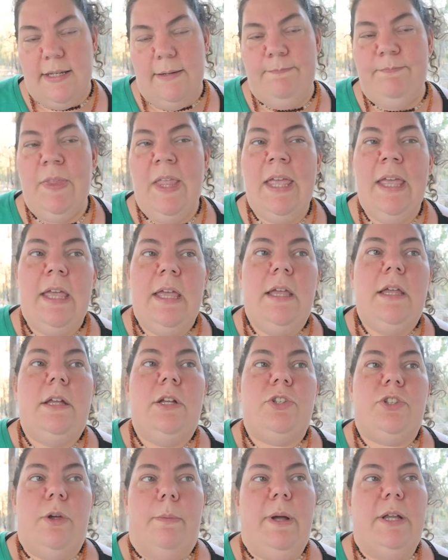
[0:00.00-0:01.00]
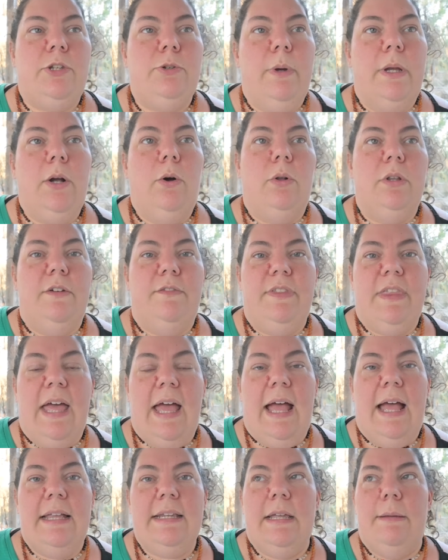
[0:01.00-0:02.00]
And so by doing all of
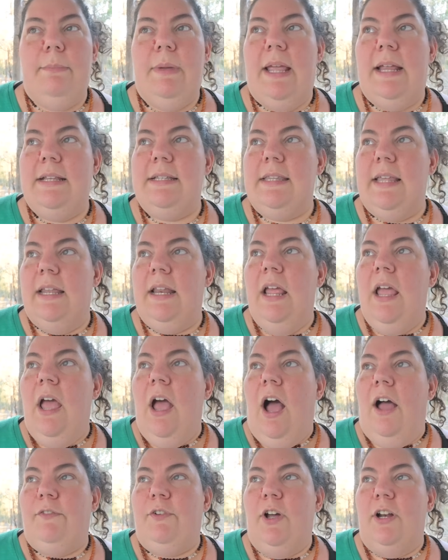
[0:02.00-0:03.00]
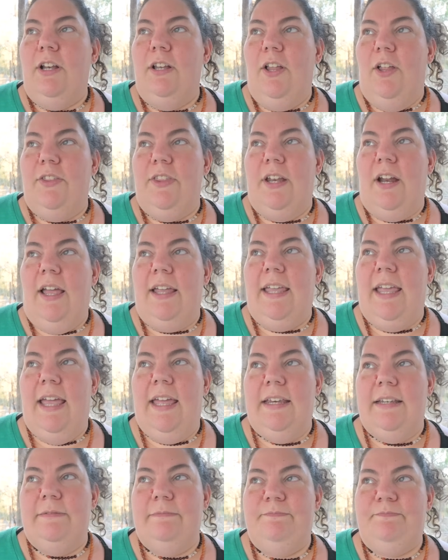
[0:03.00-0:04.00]
that, it means that I've got a lot that I
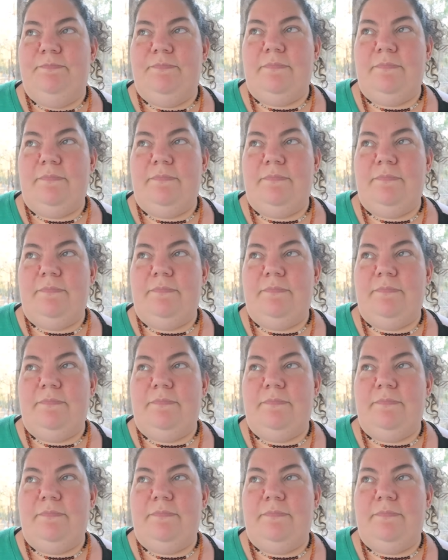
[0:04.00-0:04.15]
can